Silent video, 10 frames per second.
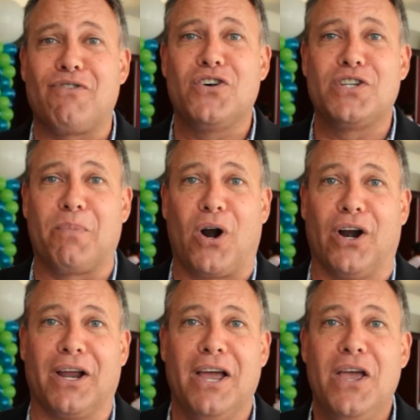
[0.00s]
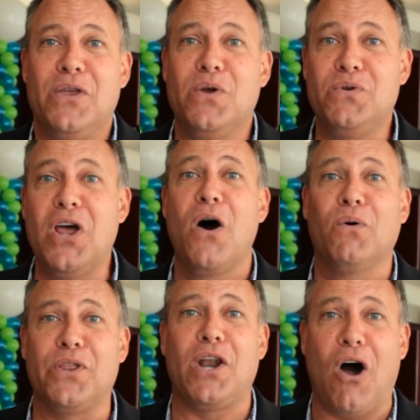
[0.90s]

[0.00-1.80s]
Rosenberg, you know that